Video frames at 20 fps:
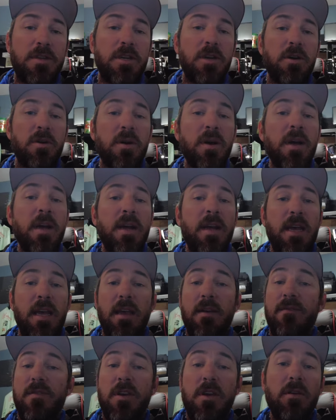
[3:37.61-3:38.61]
So
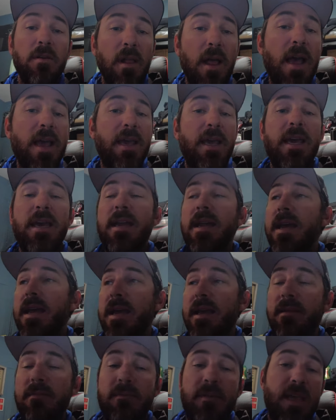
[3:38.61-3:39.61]
if you like it
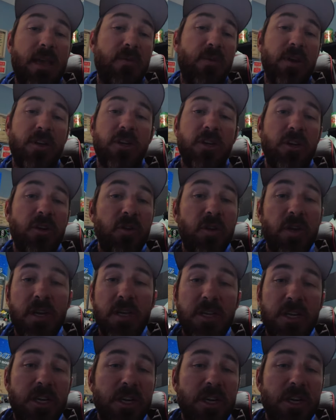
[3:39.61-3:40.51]
and think we should do this,